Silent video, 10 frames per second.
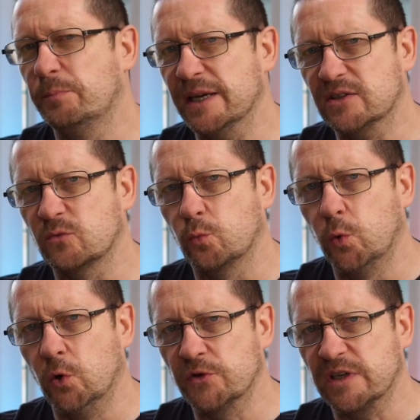best
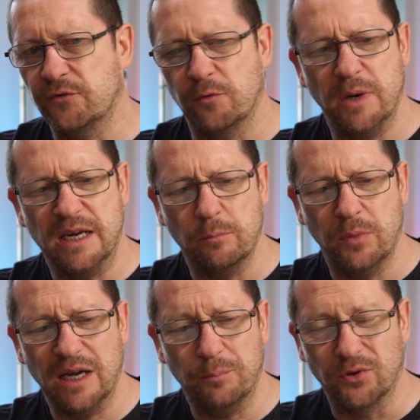water for making
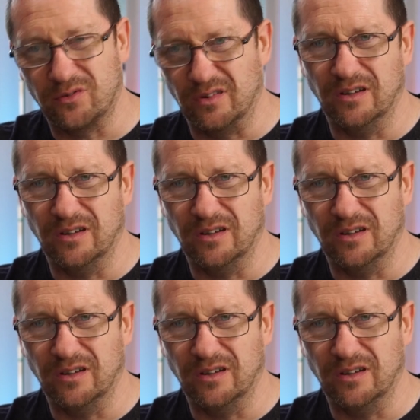beer, but